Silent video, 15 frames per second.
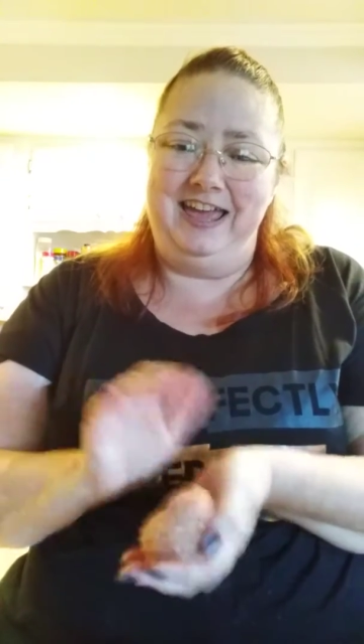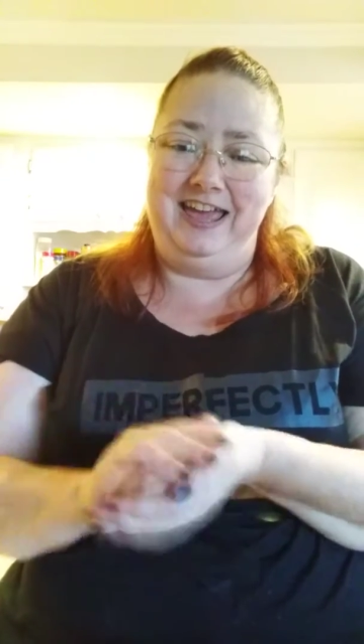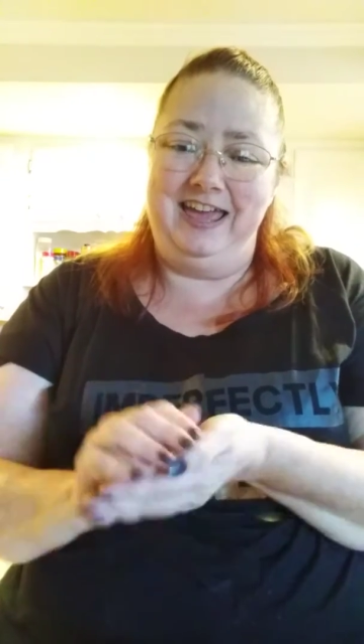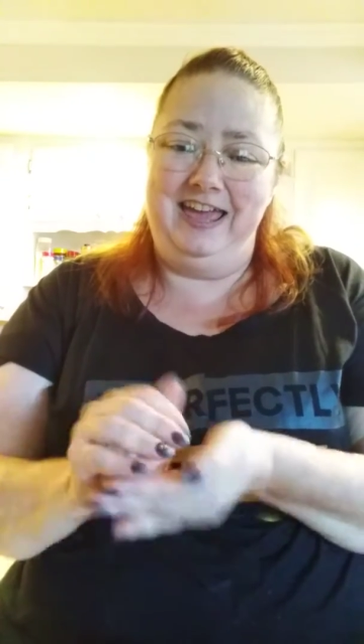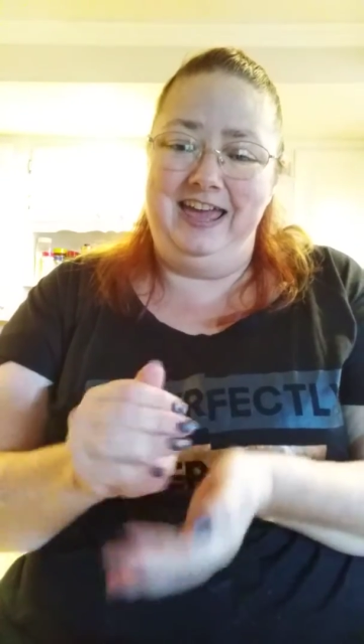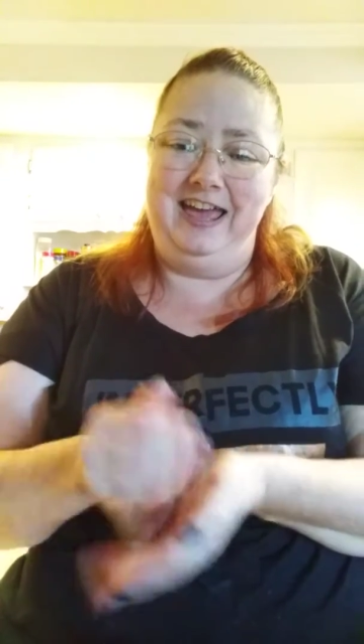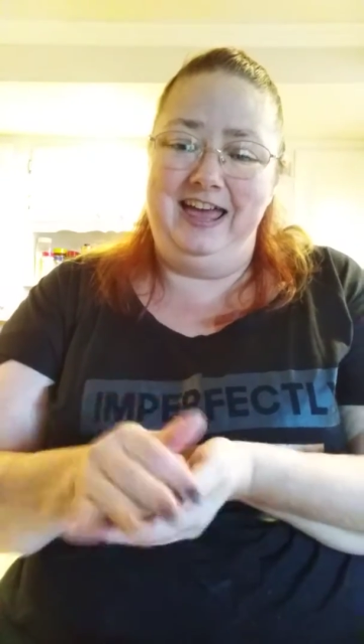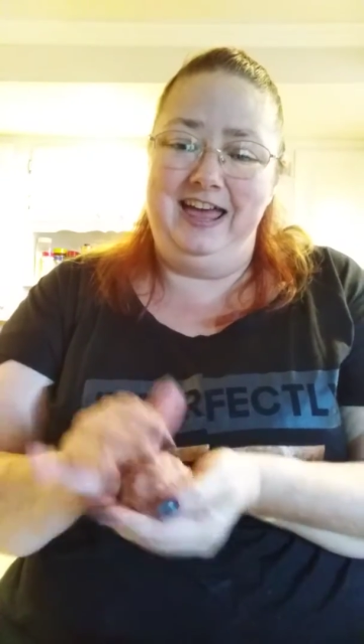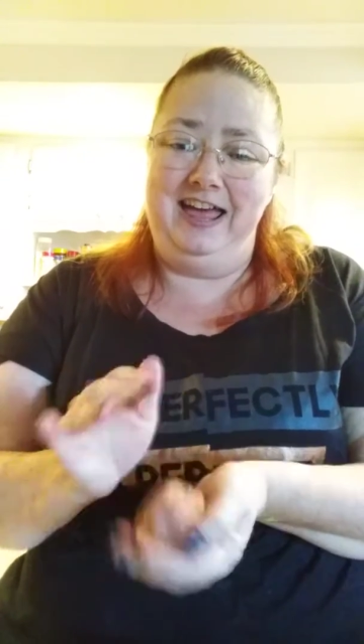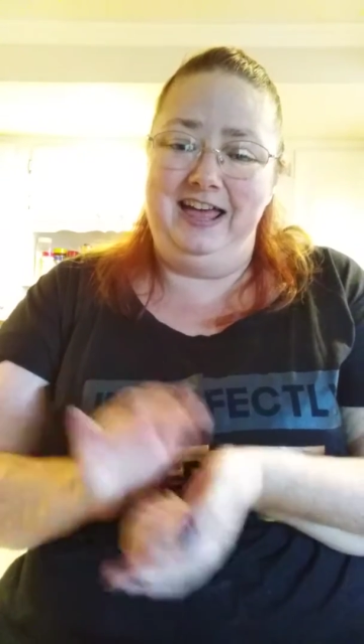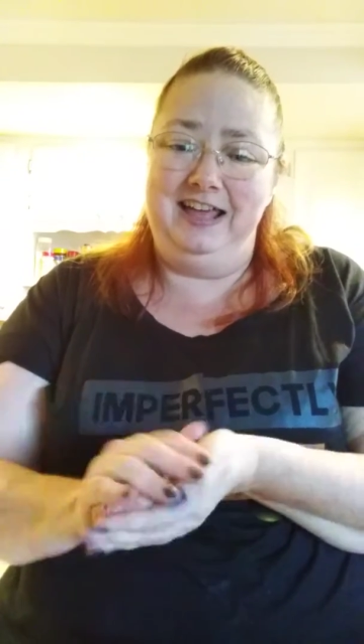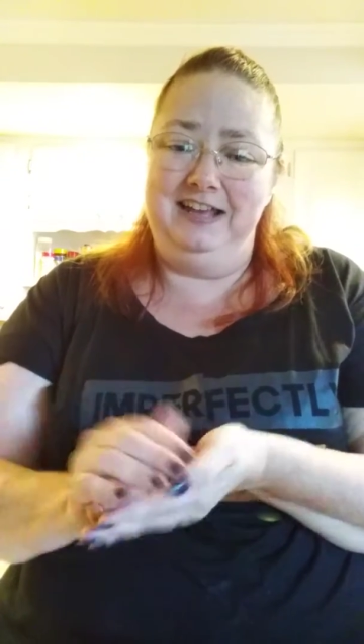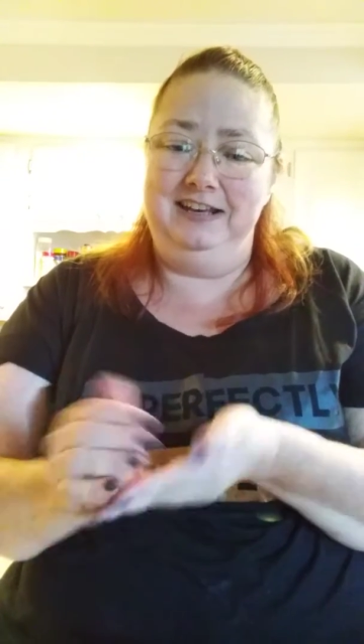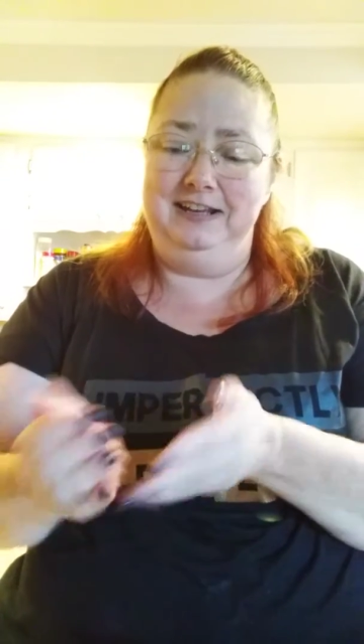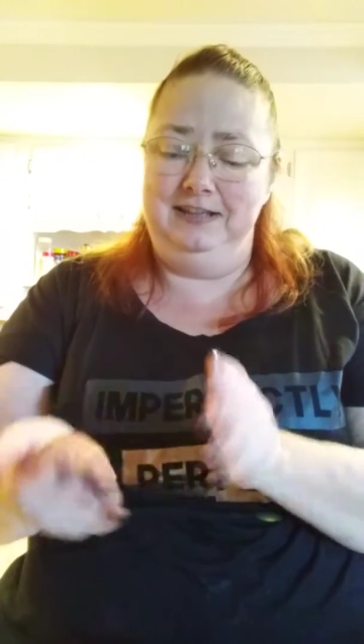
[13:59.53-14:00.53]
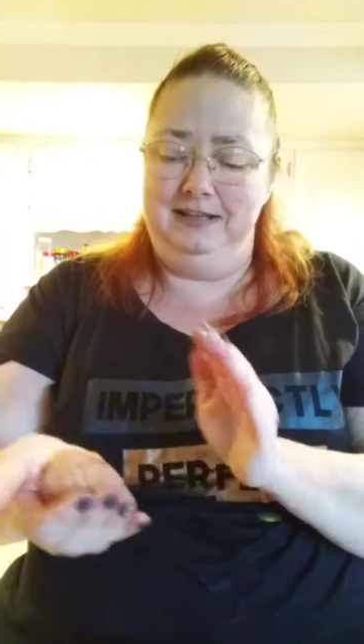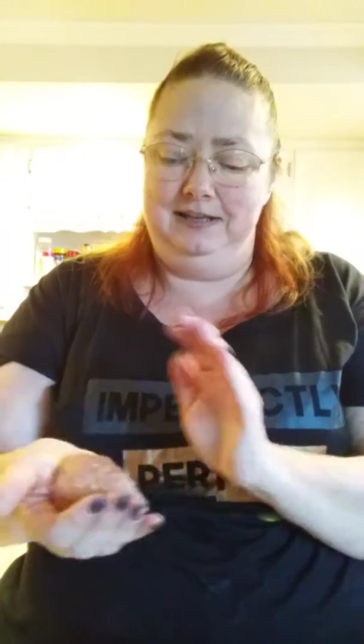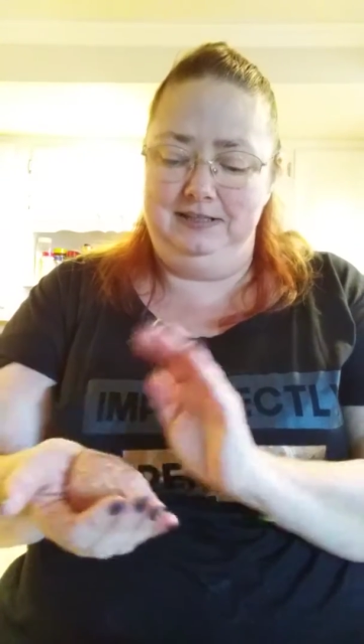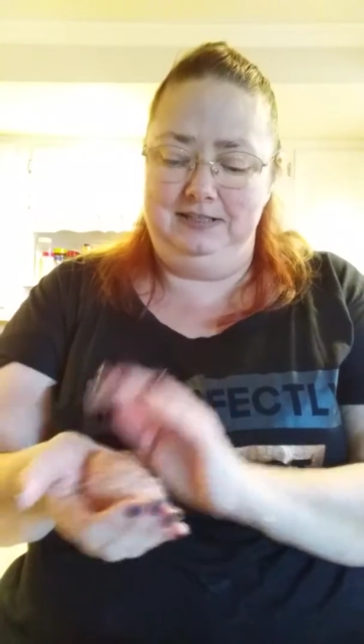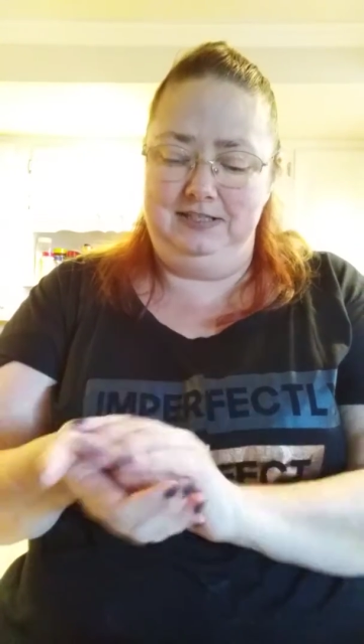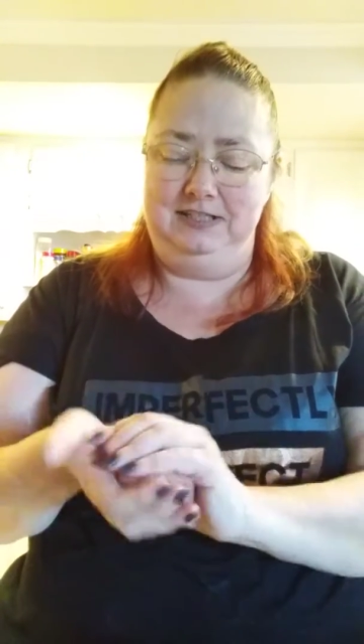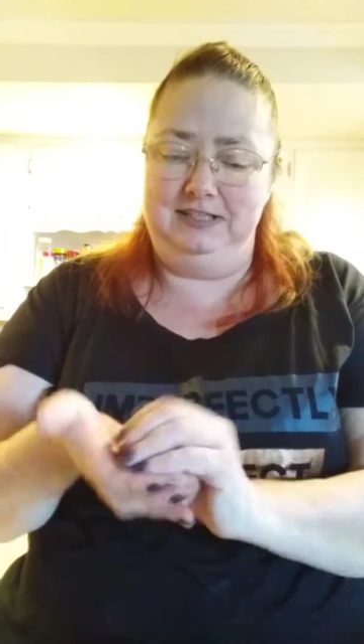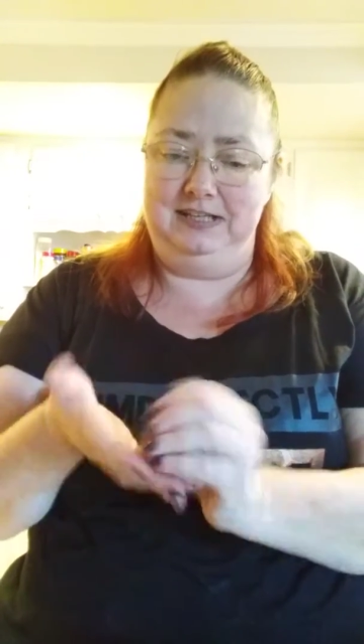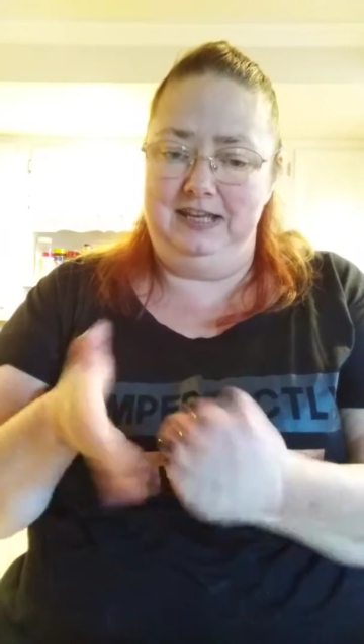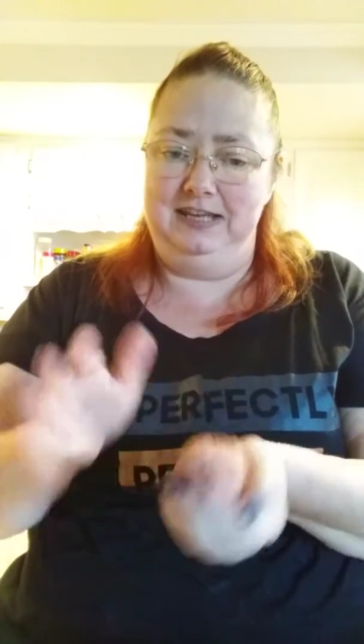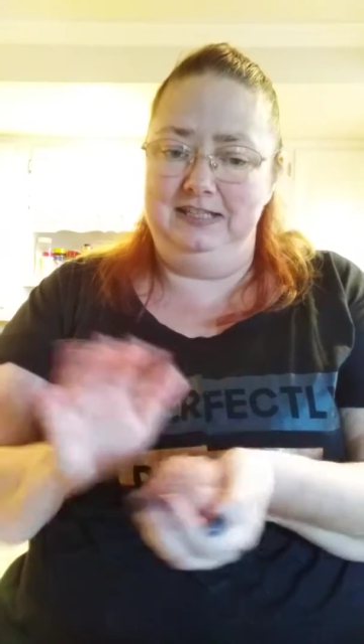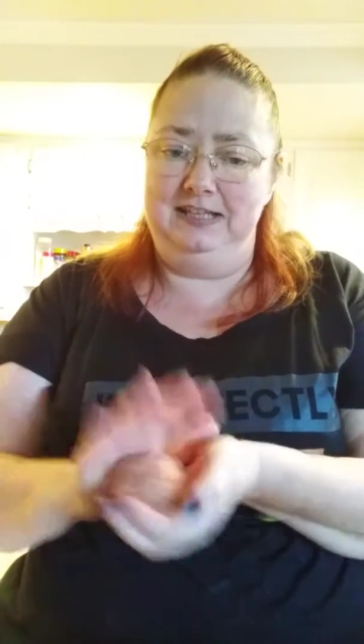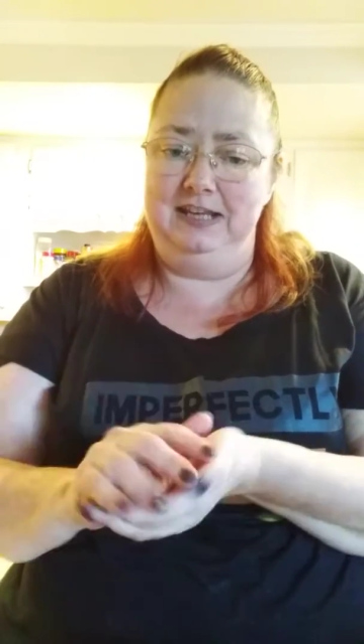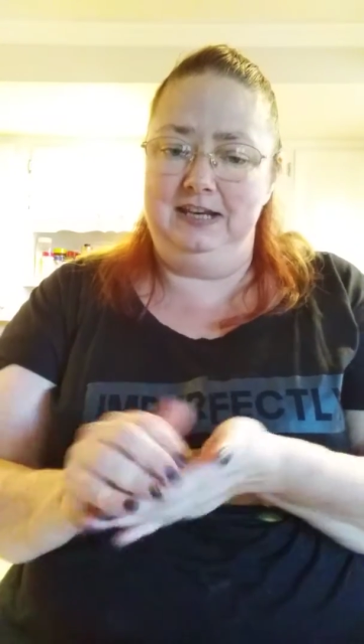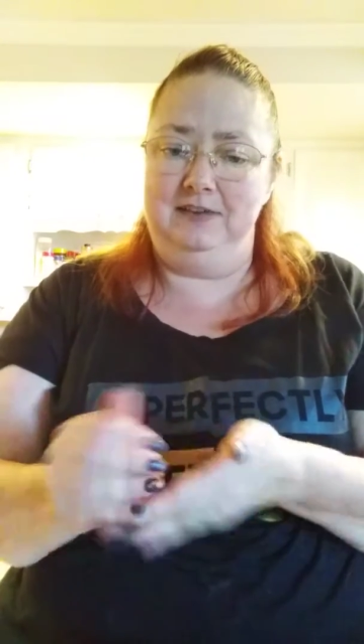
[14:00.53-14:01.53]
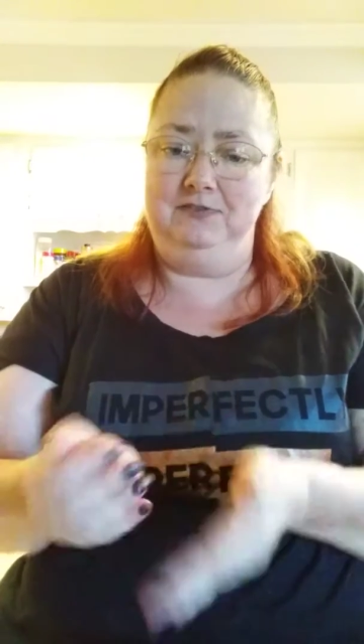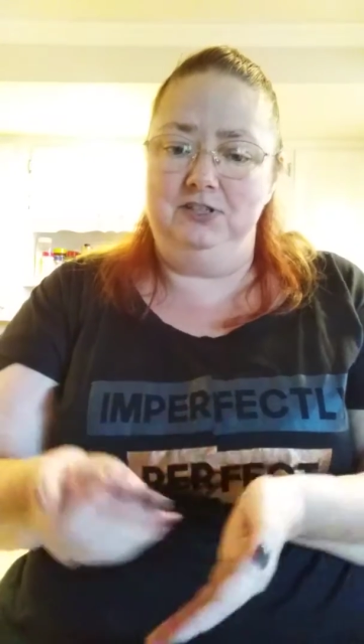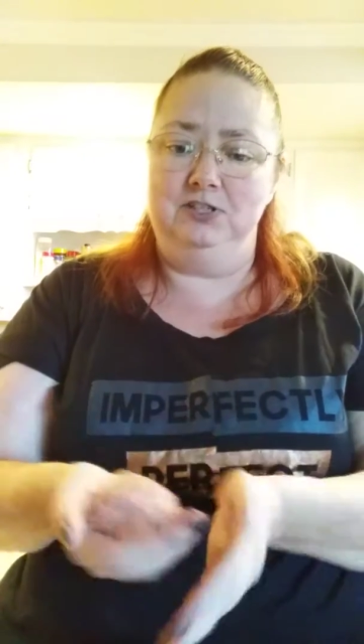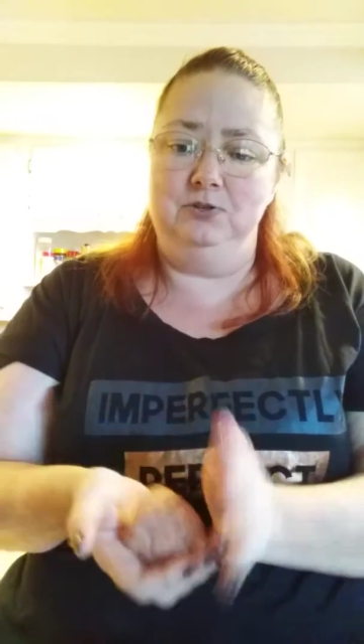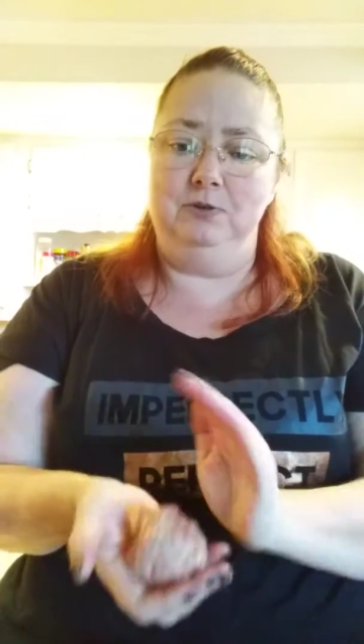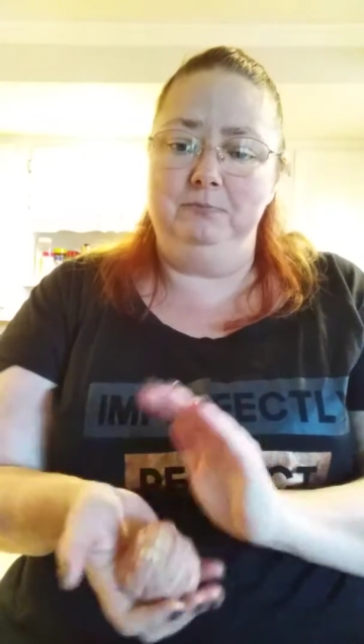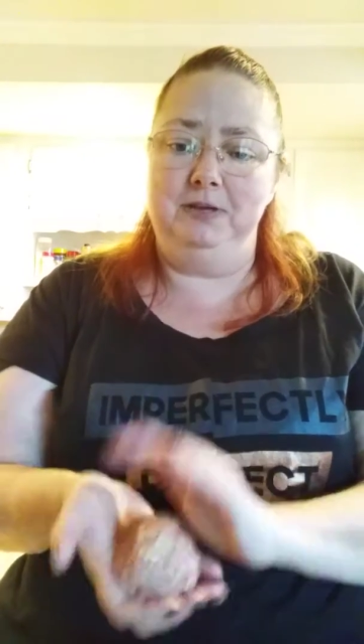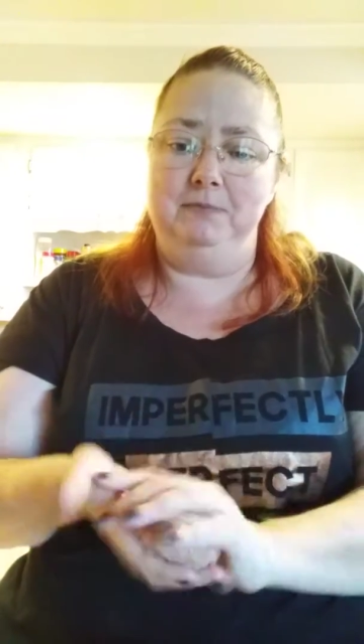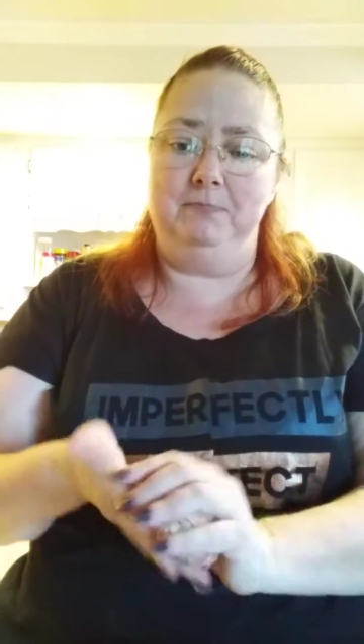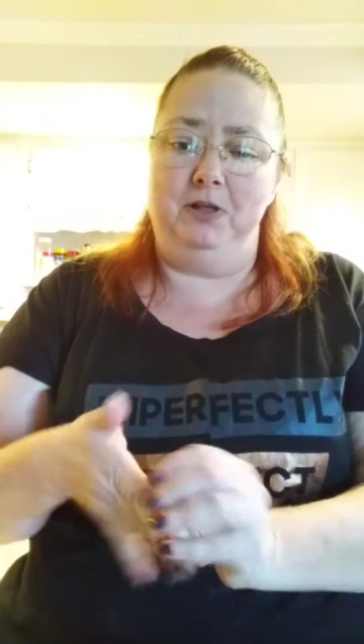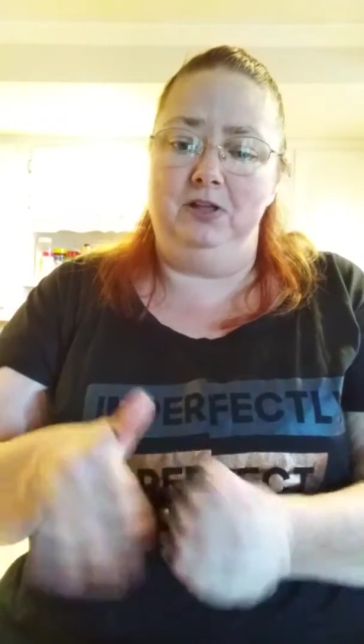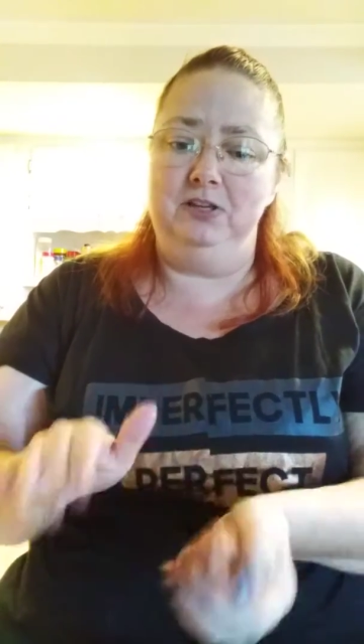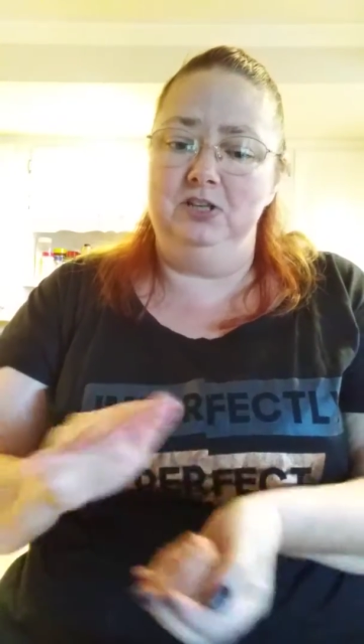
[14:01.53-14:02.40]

And it's easy enough to do a meatball.